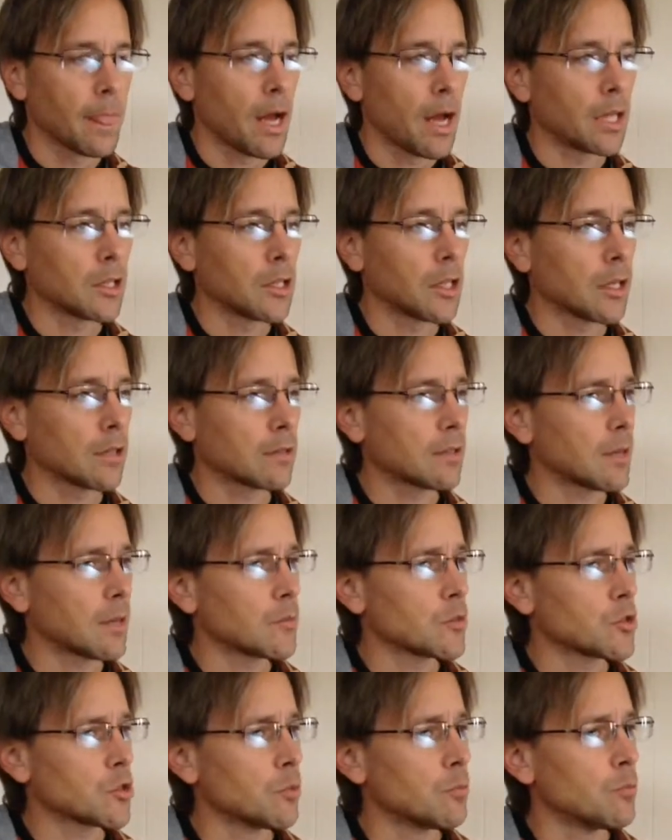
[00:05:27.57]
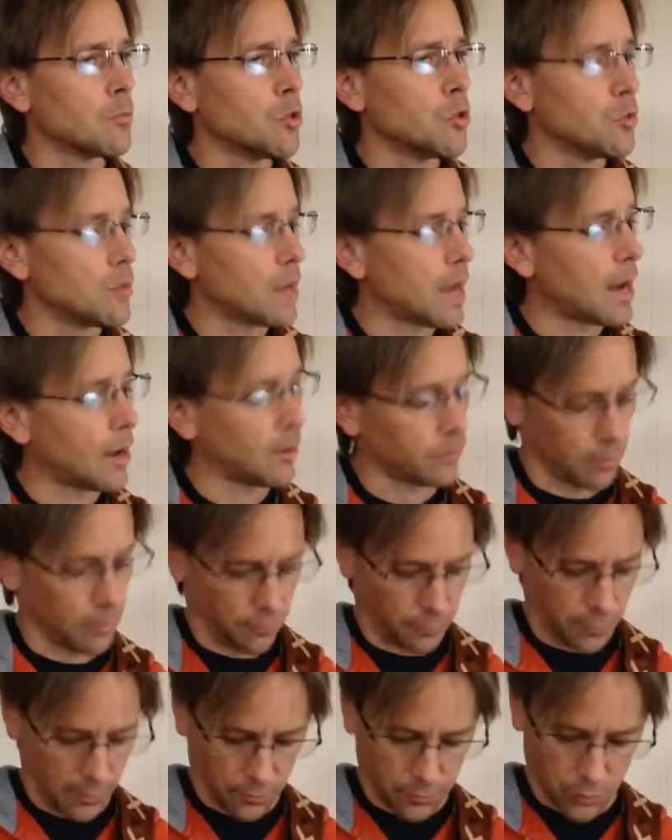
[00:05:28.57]
A lot of times you'll mute out the
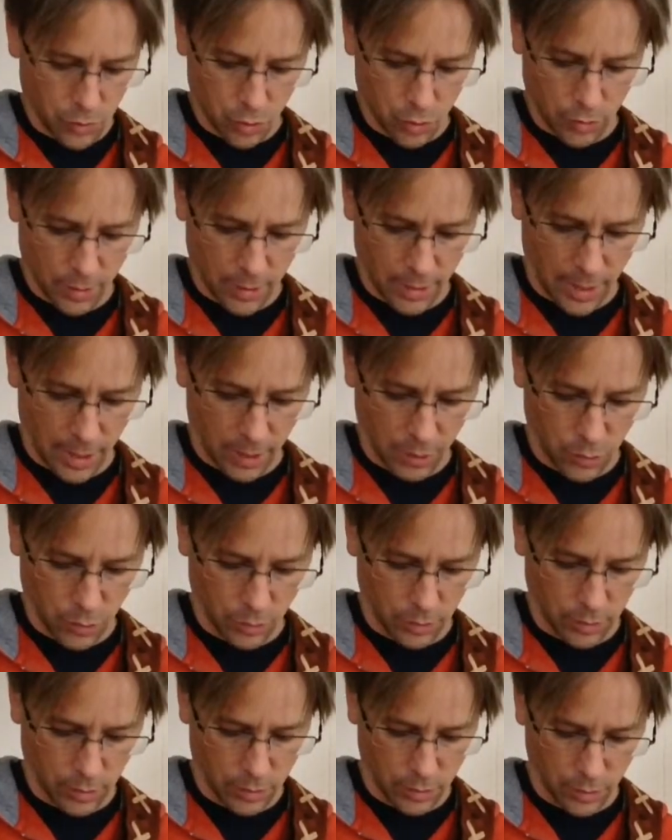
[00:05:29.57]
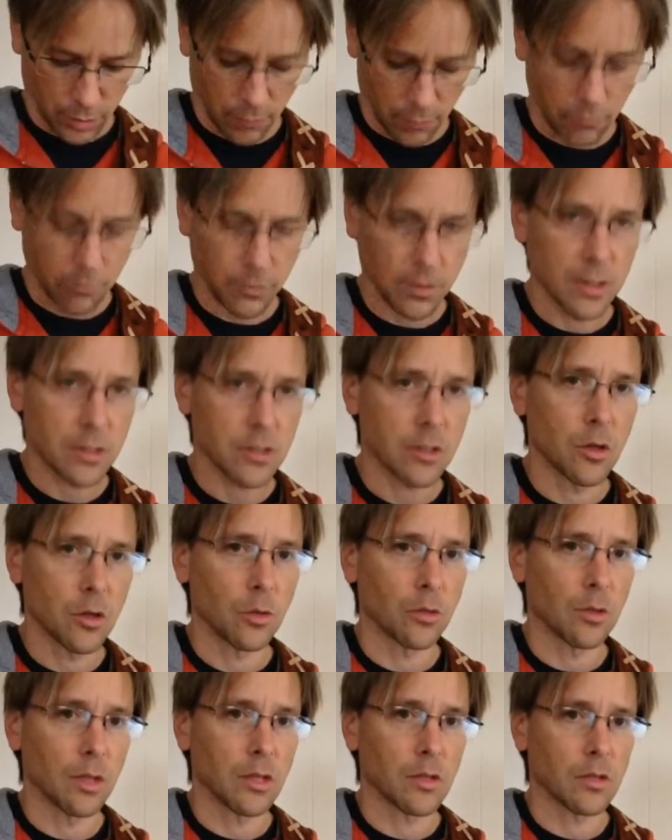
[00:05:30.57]
fifth string actually, so that this
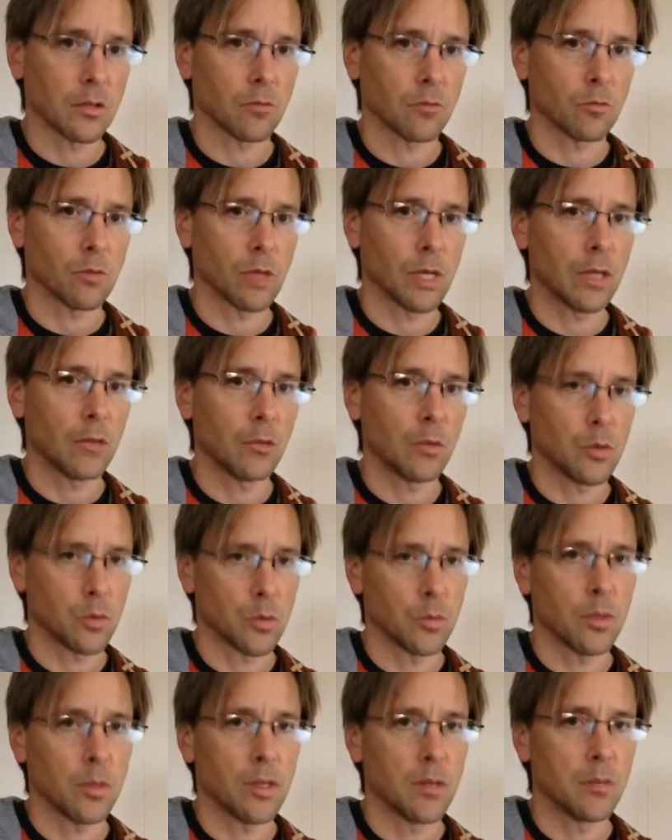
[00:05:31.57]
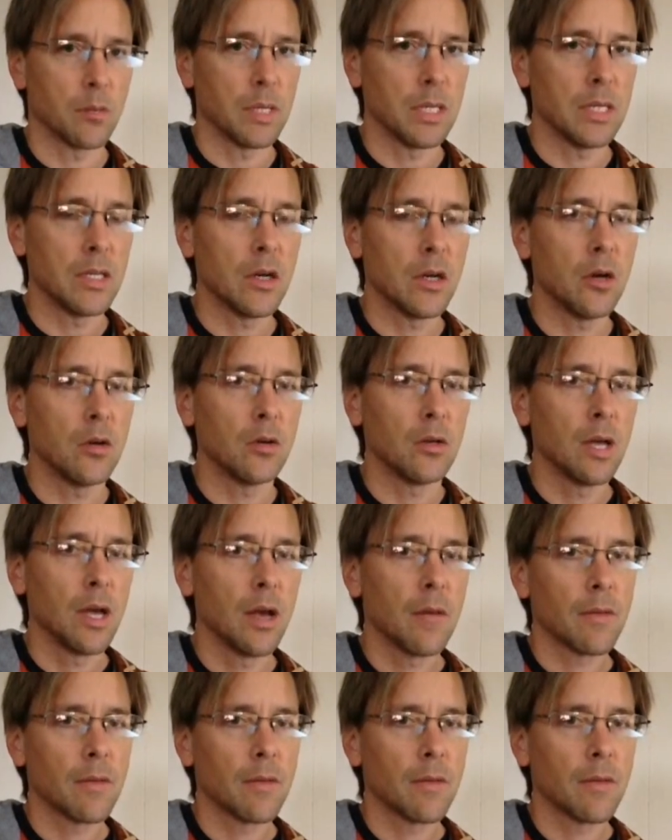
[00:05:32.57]
note doesn't ring, which would be the B note.